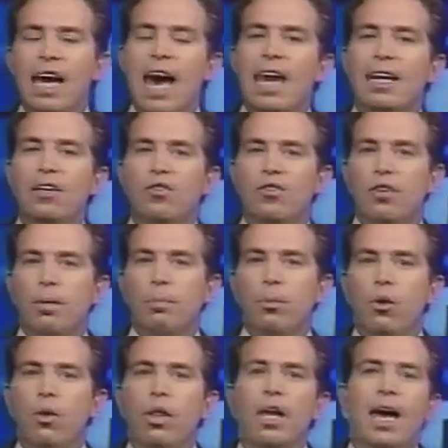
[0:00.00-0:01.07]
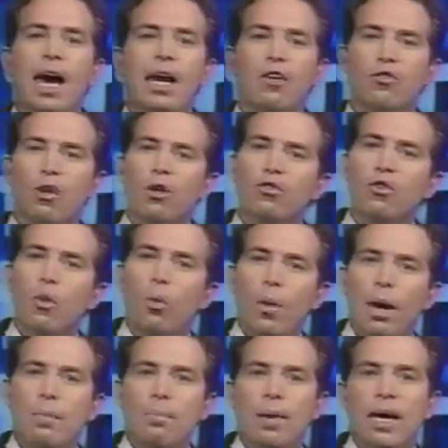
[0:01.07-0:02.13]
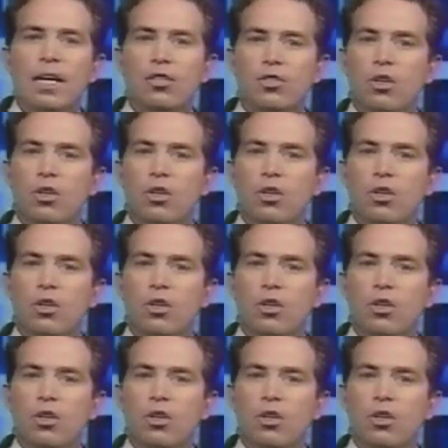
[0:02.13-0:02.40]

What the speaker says: and it's simple, and it's also web-based,